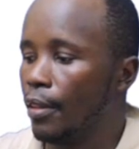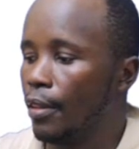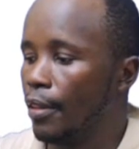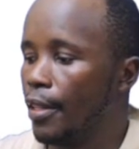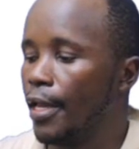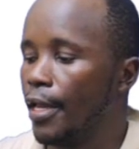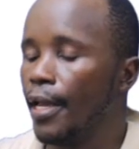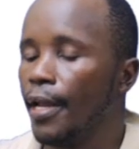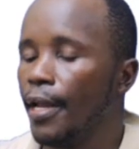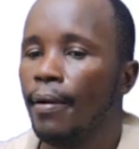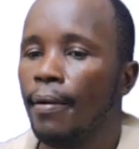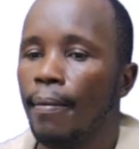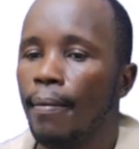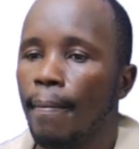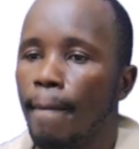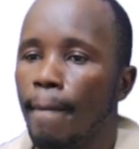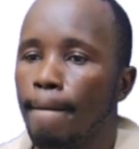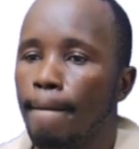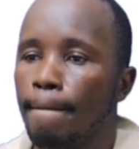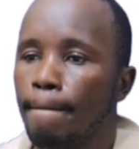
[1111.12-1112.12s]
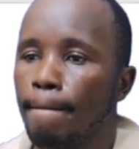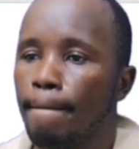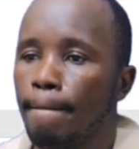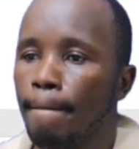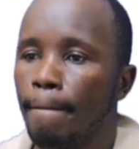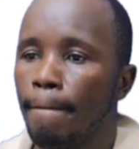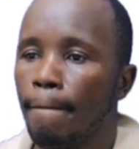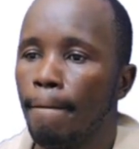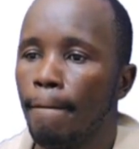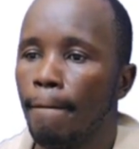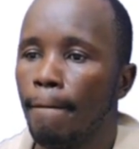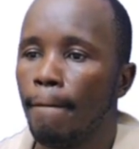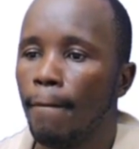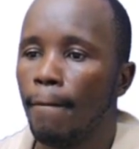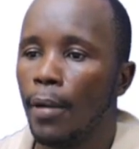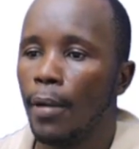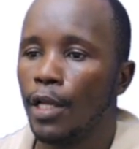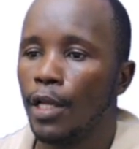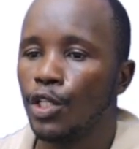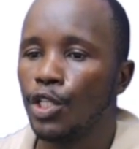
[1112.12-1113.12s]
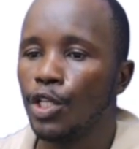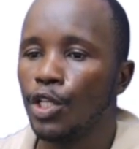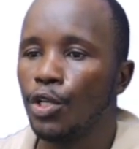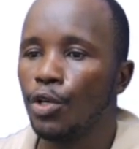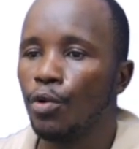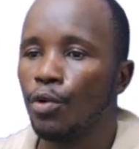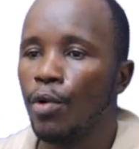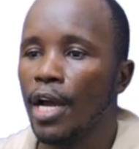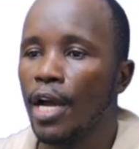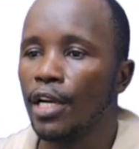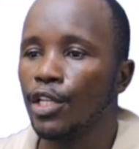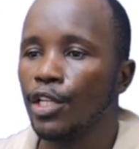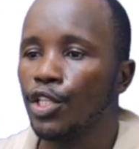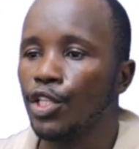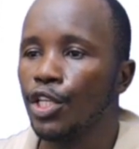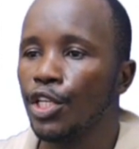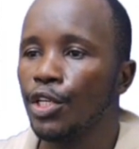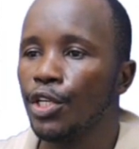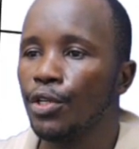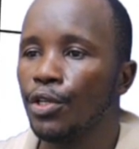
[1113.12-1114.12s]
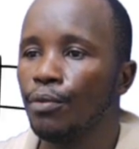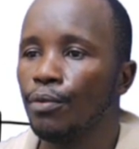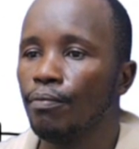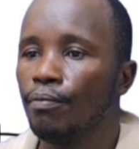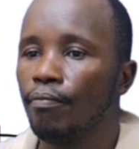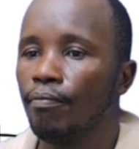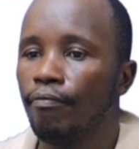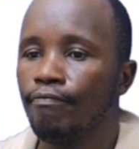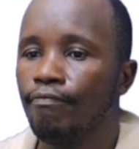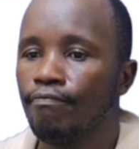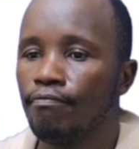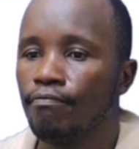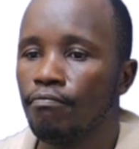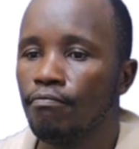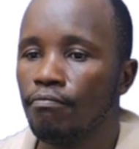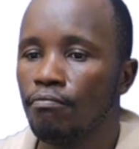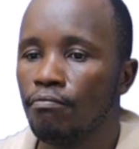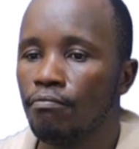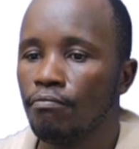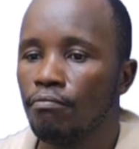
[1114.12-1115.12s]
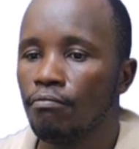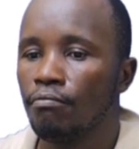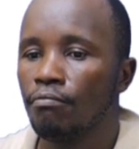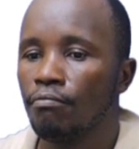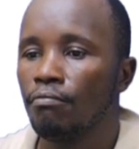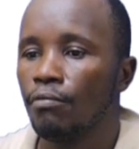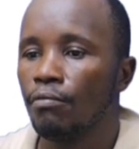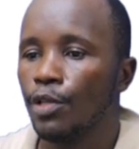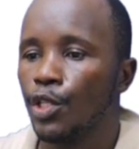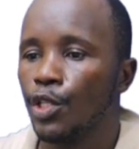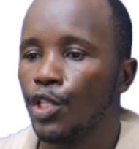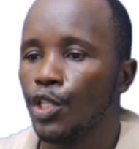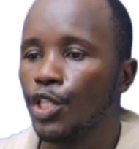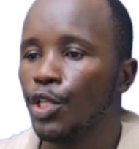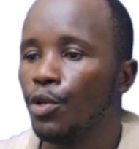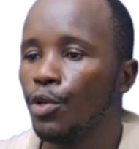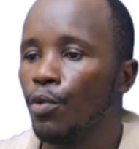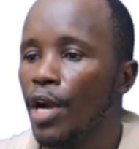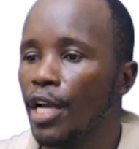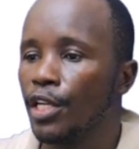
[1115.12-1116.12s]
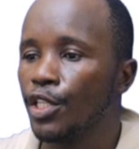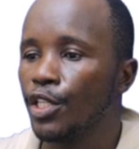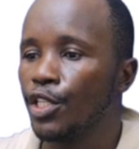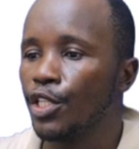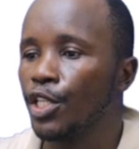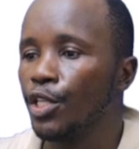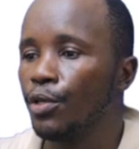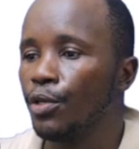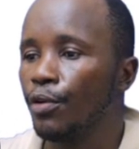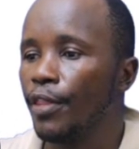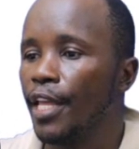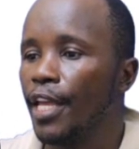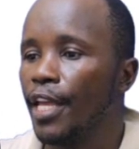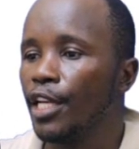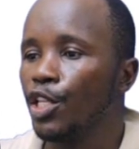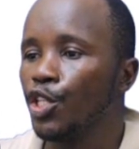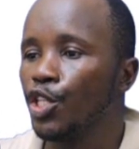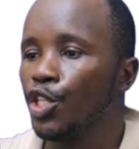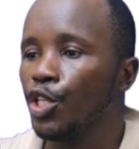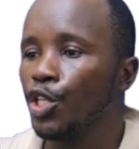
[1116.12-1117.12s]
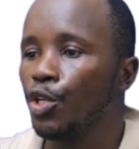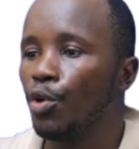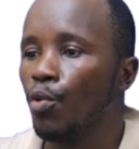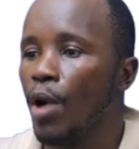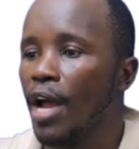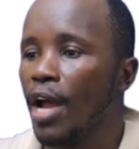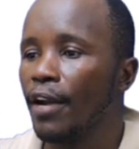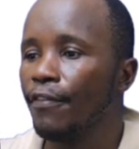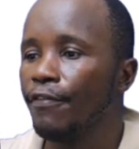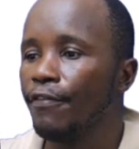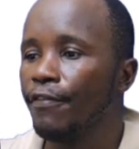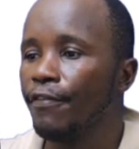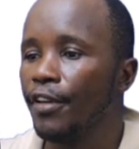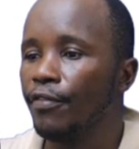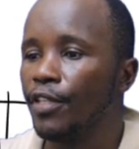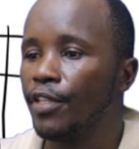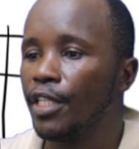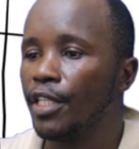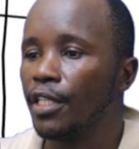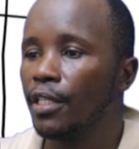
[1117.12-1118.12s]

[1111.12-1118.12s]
Then 0, 1, 0. 0, 1, 0. Then 0, 1, 50.